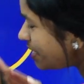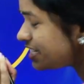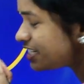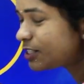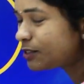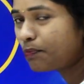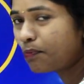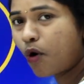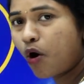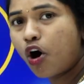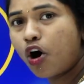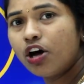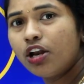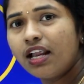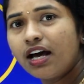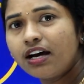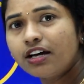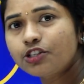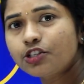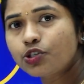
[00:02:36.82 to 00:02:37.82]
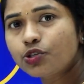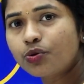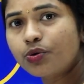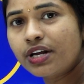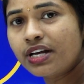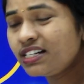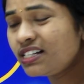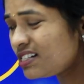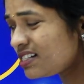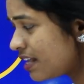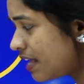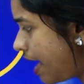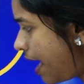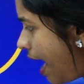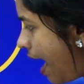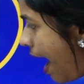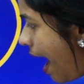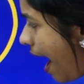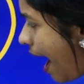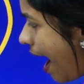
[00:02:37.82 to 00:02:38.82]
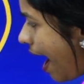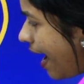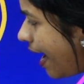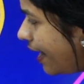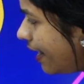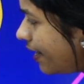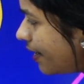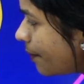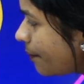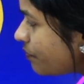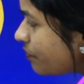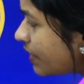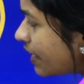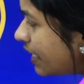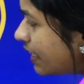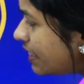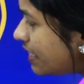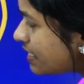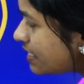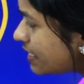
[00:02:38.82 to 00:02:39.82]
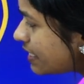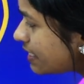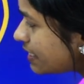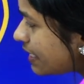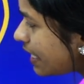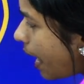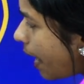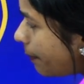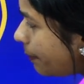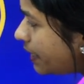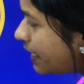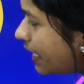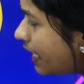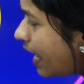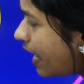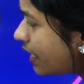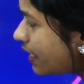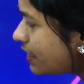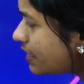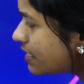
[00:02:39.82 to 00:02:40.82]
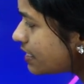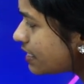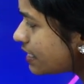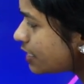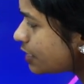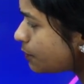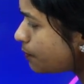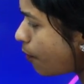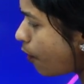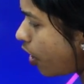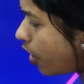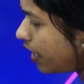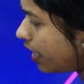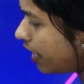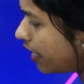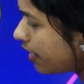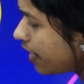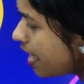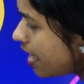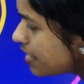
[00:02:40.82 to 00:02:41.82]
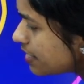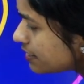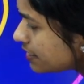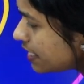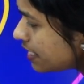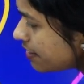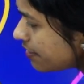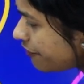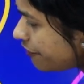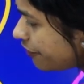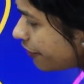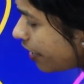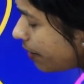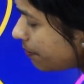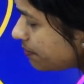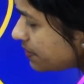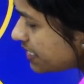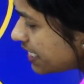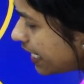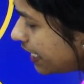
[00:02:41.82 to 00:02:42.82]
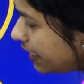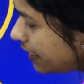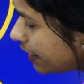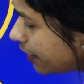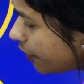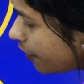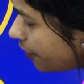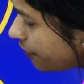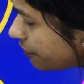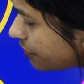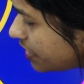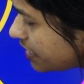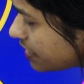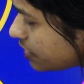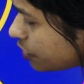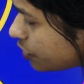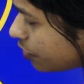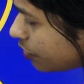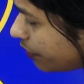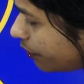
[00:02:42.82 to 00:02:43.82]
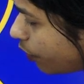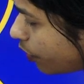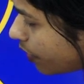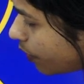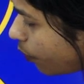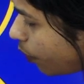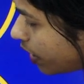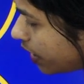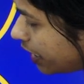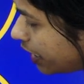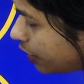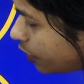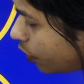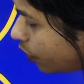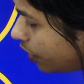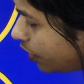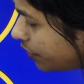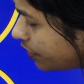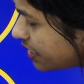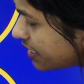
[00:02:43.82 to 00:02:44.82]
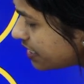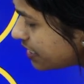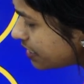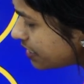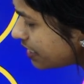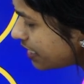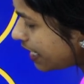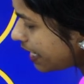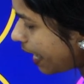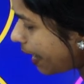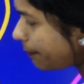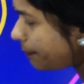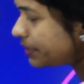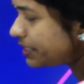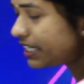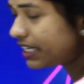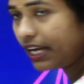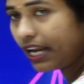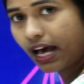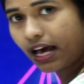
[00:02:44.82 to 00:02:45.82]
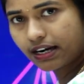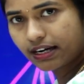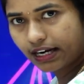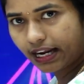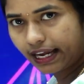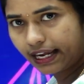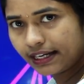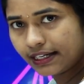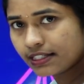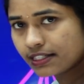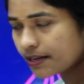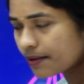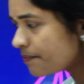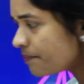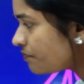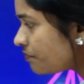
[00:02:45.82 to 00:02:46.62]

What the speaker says: is small r, students. And this is capital R, this is small r. See, from center of this to what I told you, this is a capital R, right?